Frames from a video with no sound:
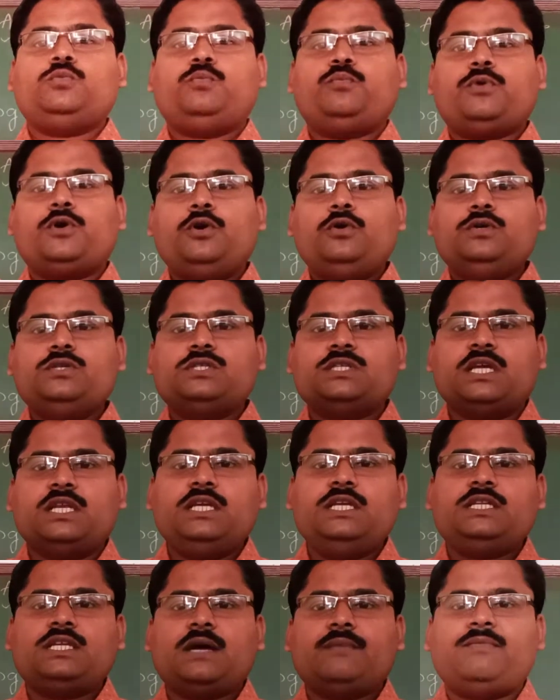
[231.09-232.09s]
to produce
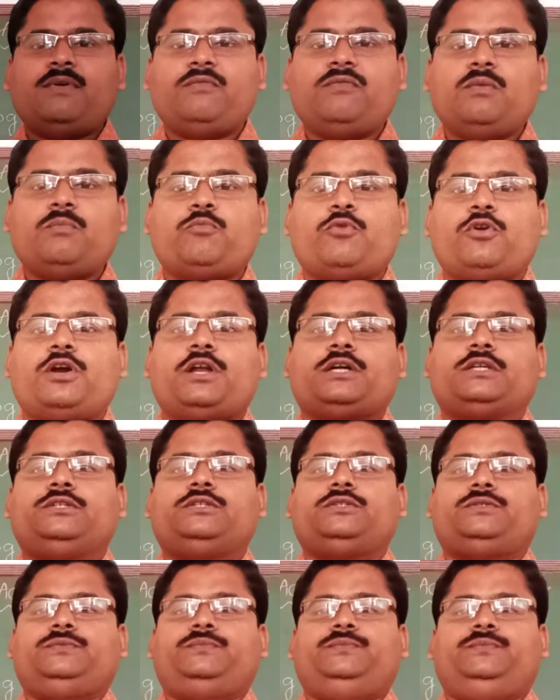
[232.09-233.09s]
any type of a
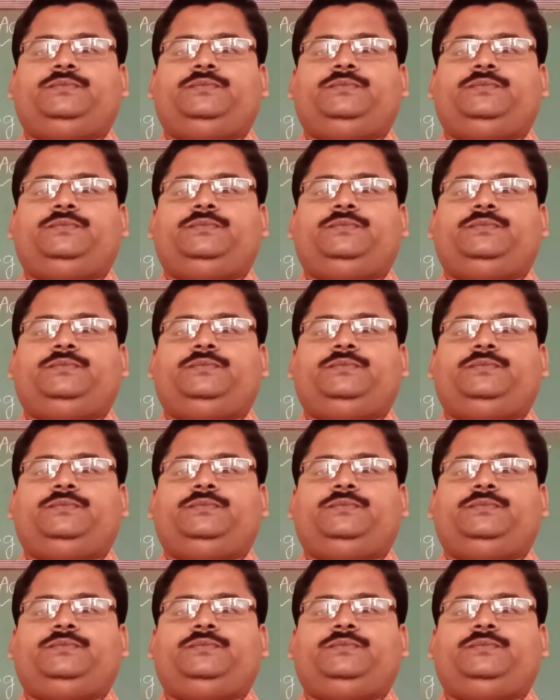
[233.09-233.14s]
product.